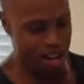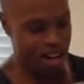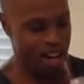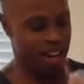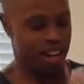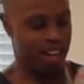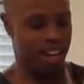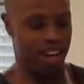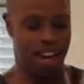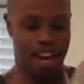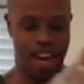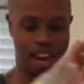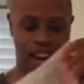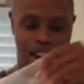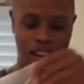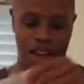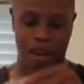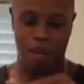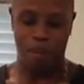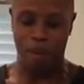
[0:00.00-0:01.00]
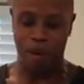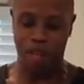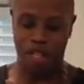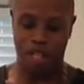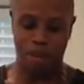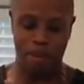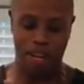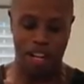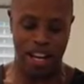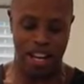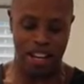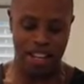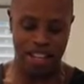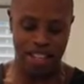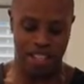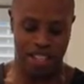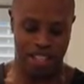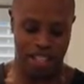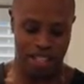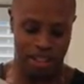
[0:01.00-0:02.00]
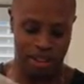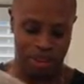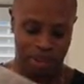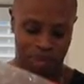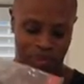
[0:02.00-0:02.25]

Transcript: by adding a bunch of bananas.